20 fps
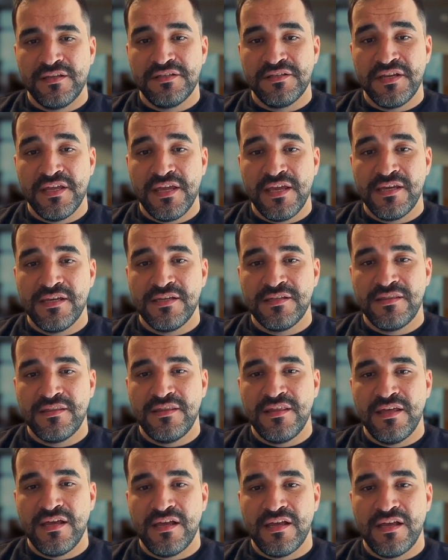
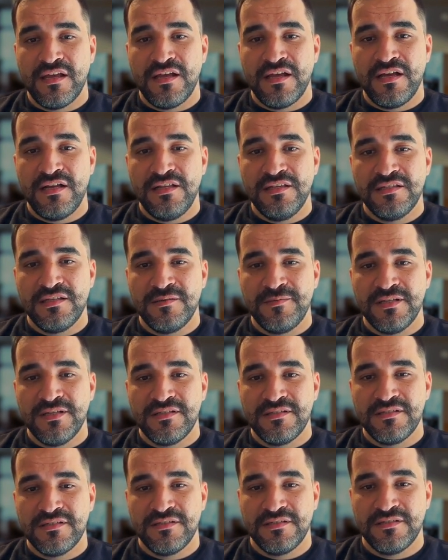create the
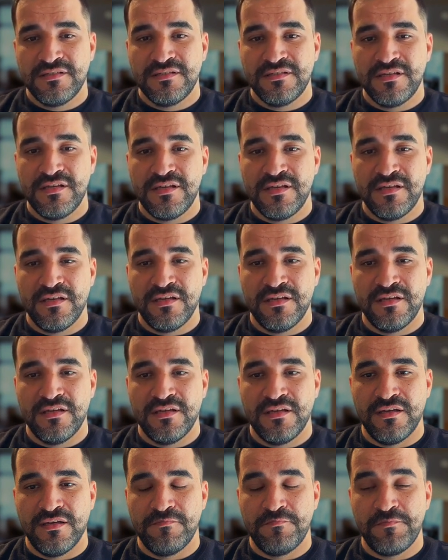ultimate
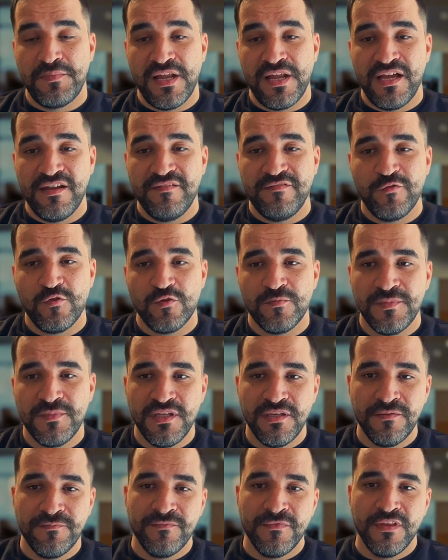plan for
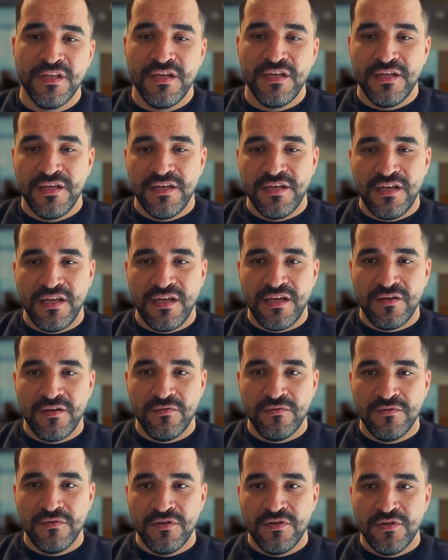me.
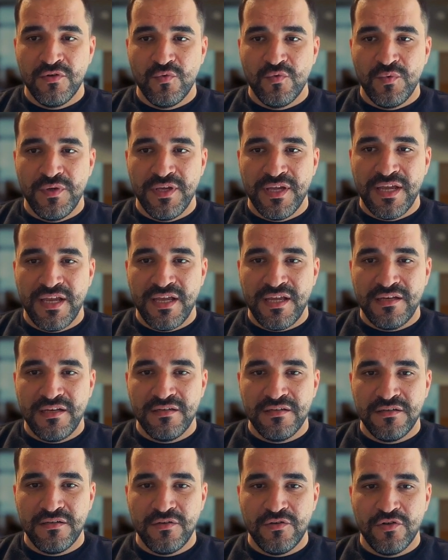Now we
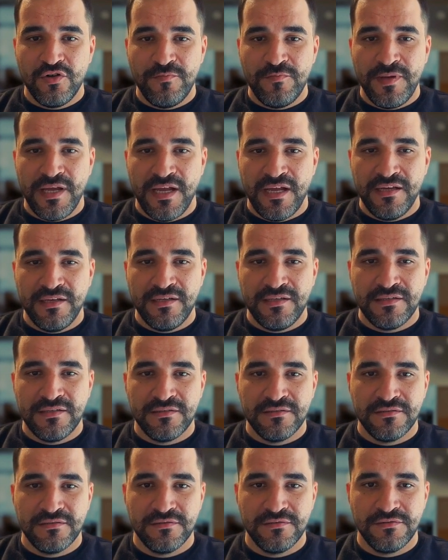can go back
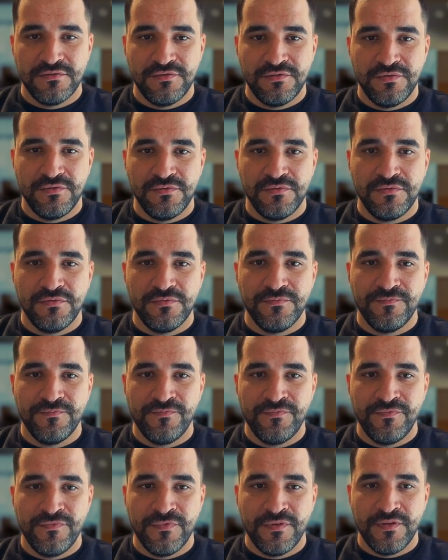to
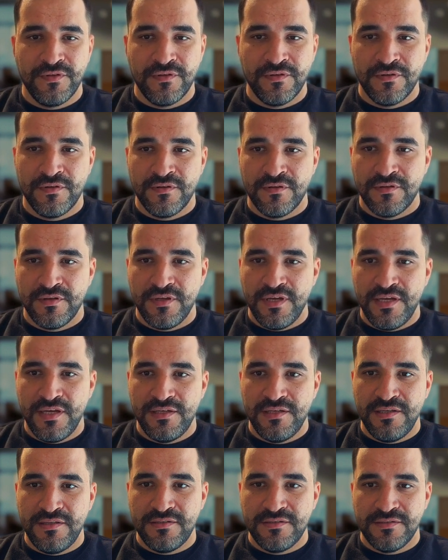
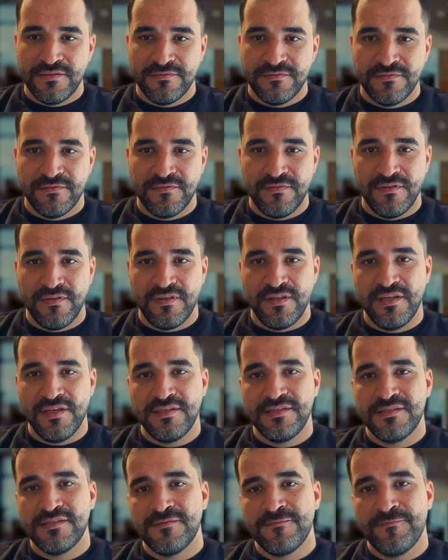edit
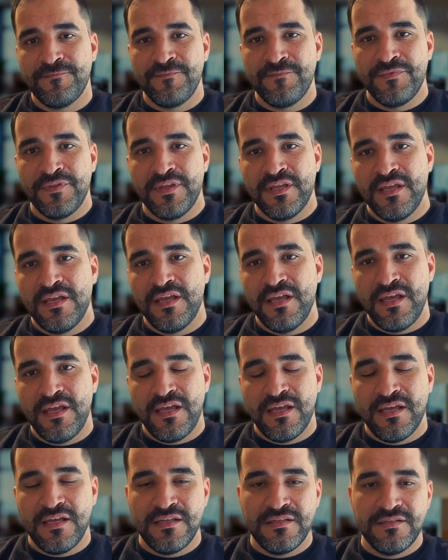this
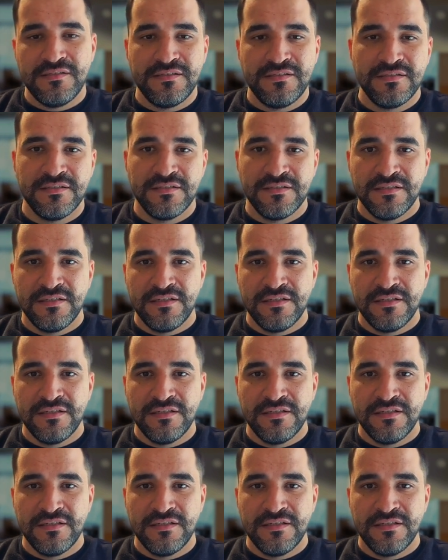and